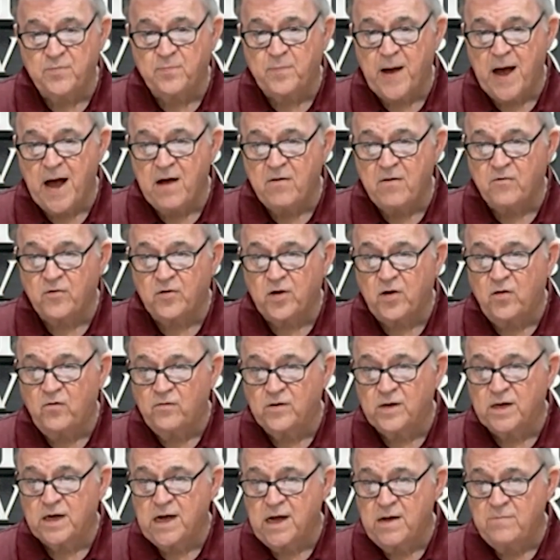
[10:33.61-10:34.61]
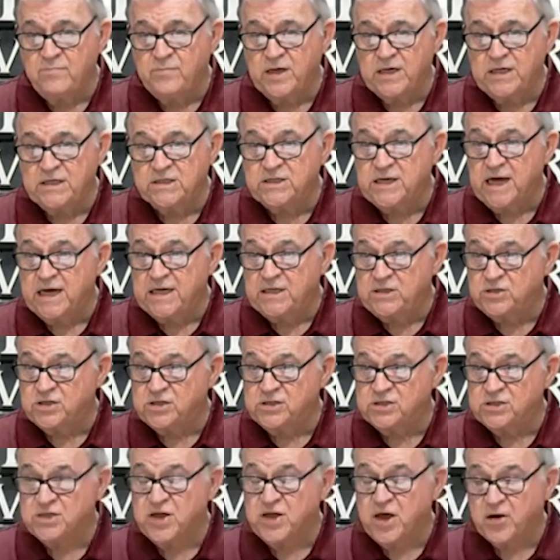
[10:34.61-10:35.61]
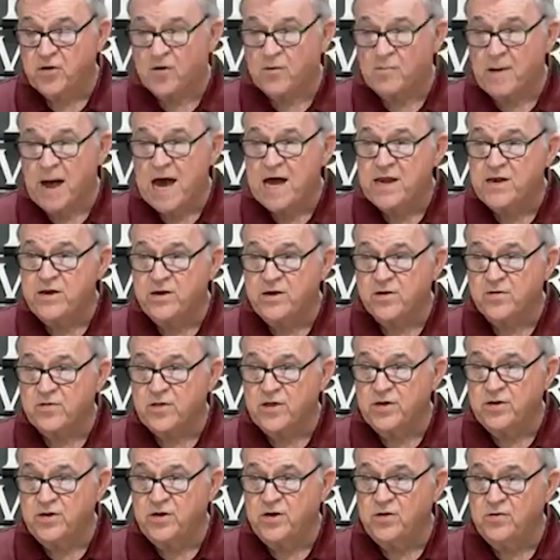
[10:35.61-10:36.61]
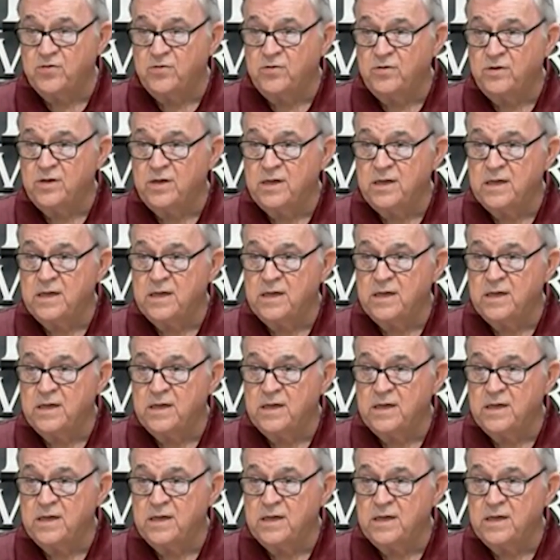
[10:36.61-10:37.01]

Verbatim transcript: power to overcome these nations that are mightier than you,